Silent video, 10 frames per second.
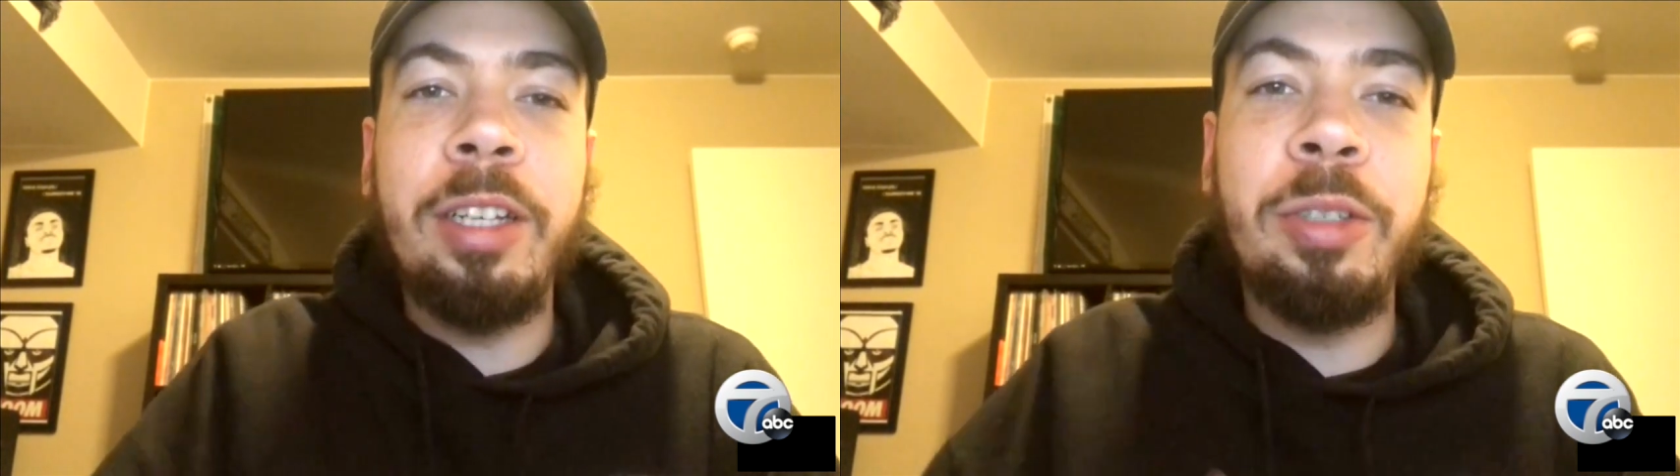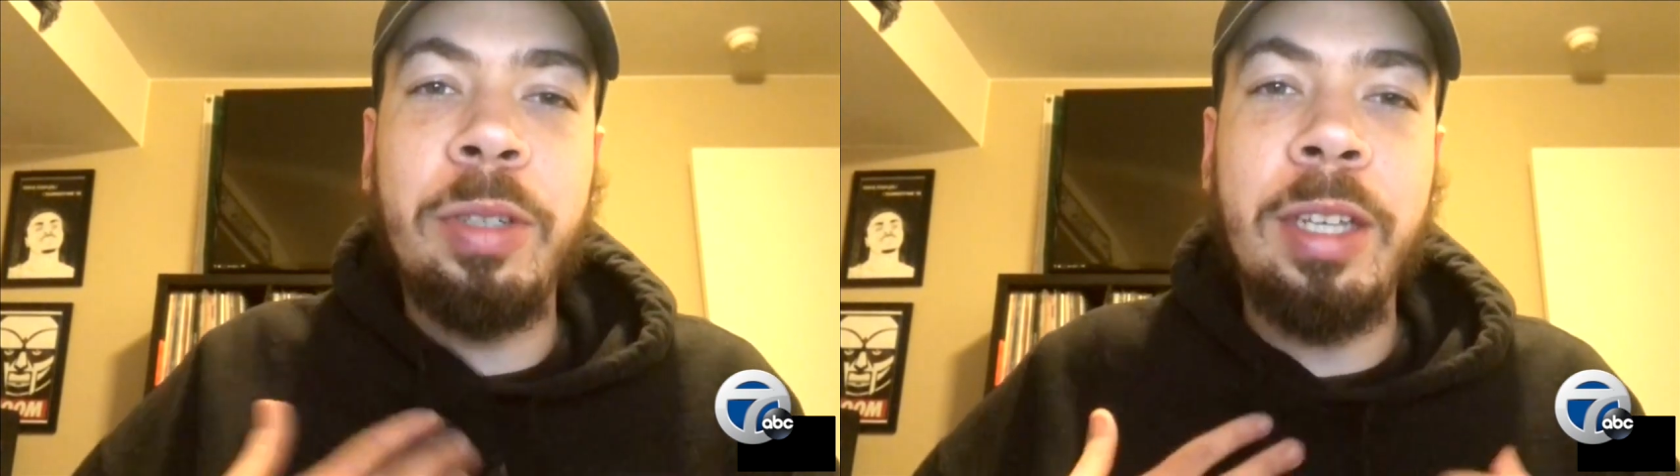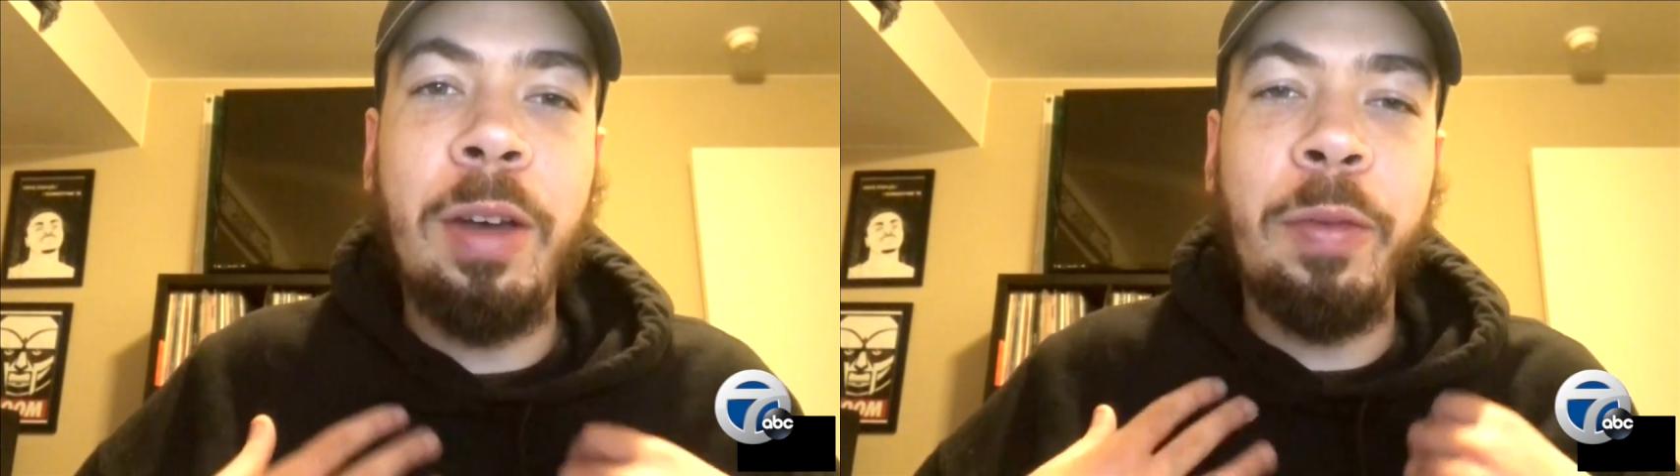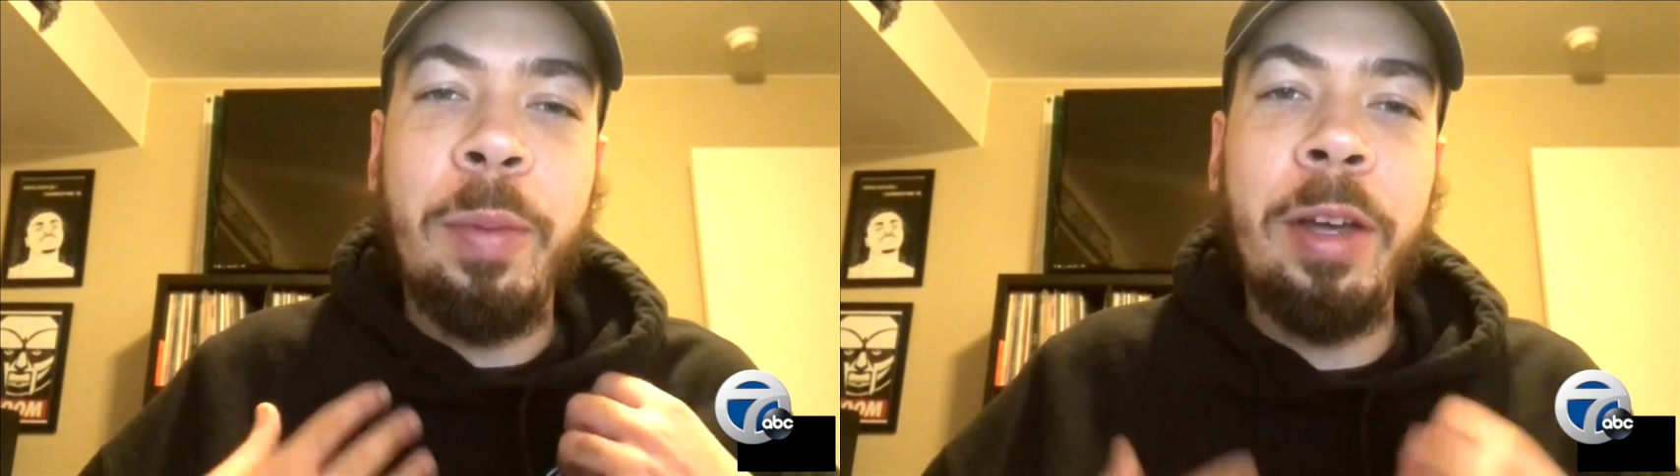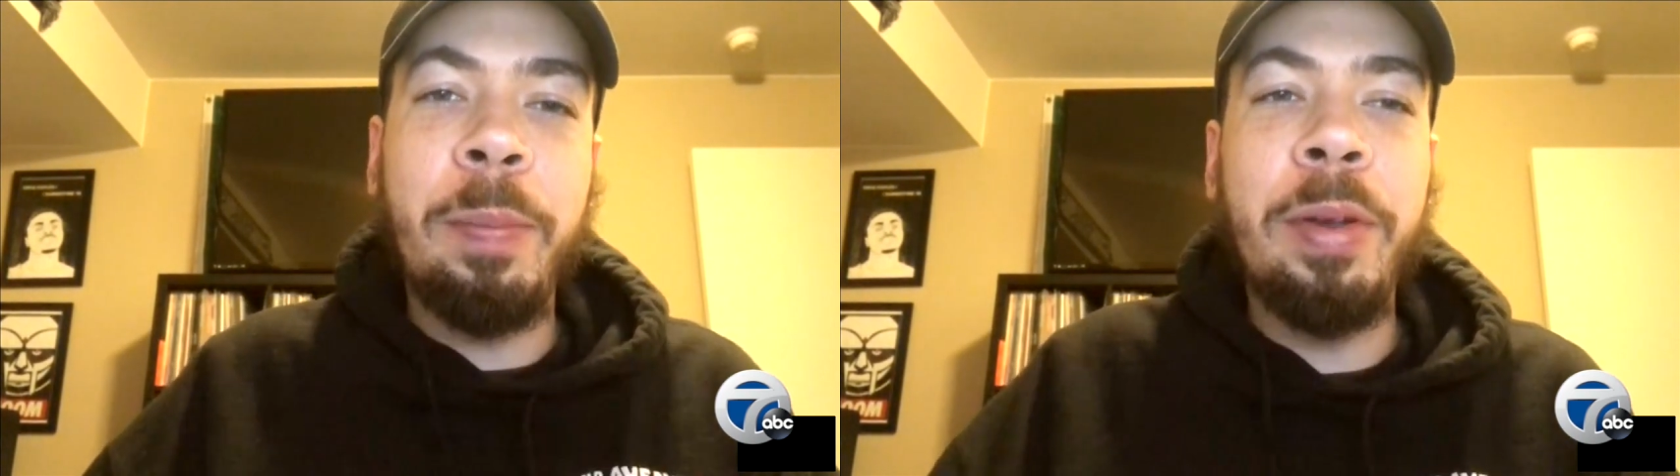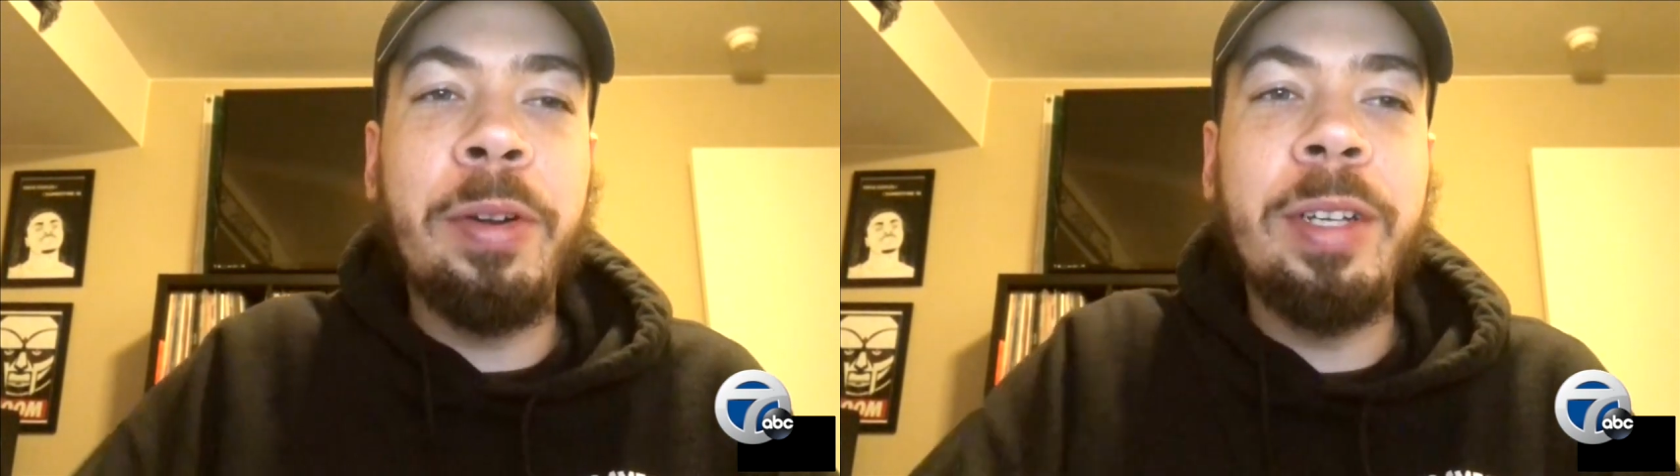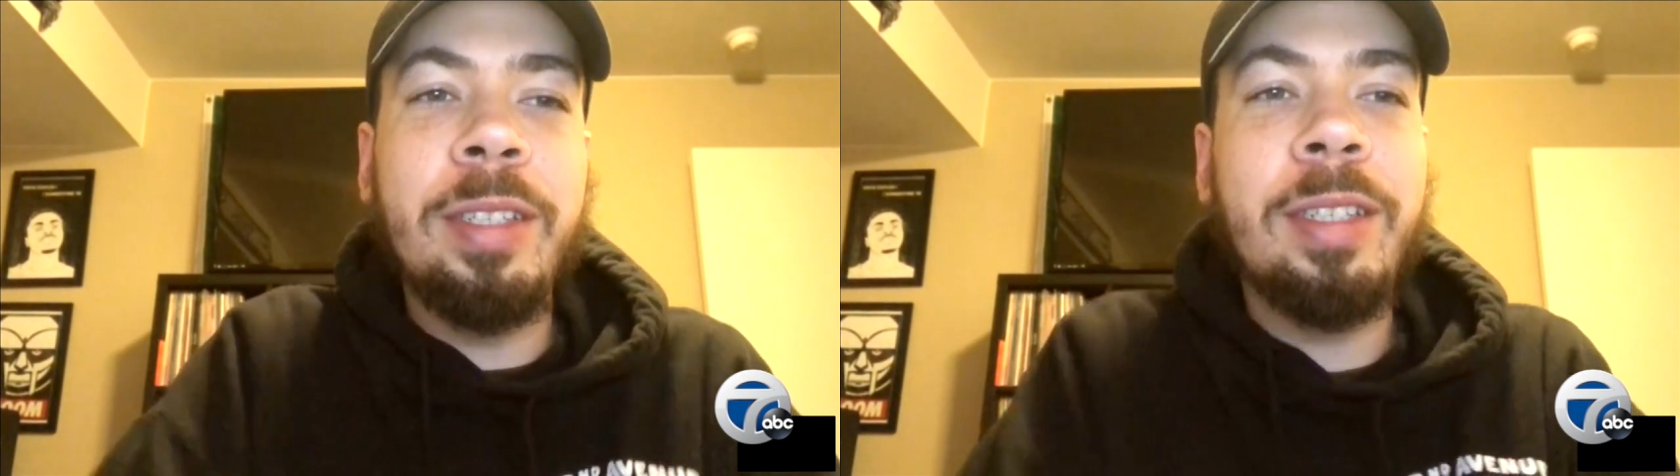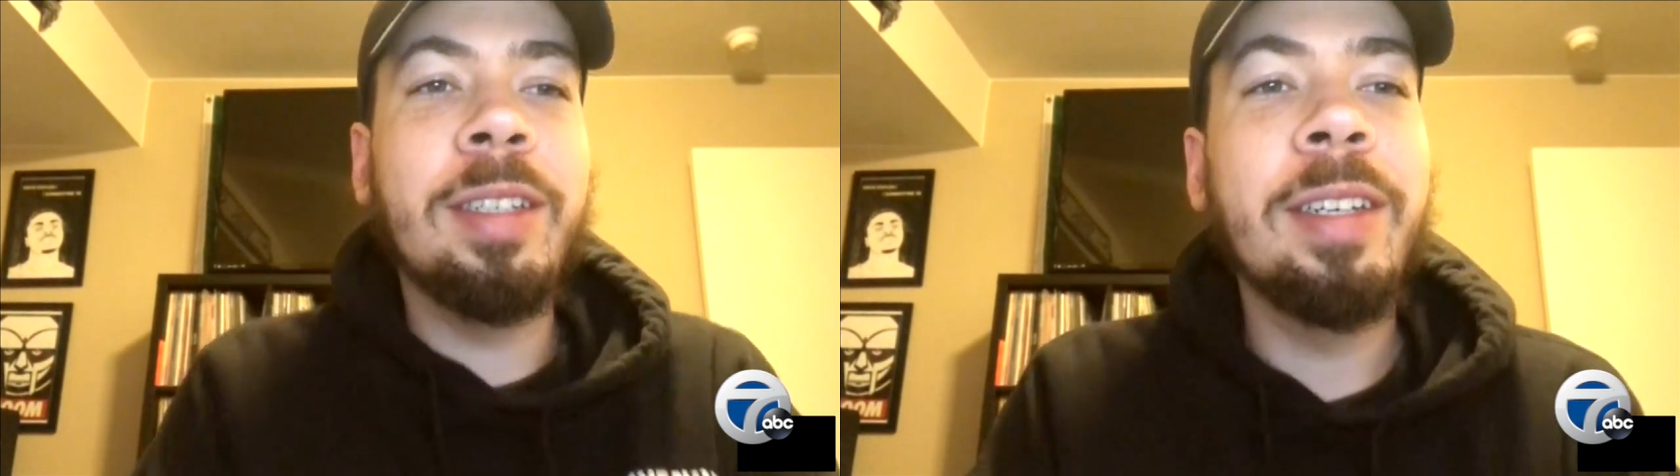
as you can tell from my appearance.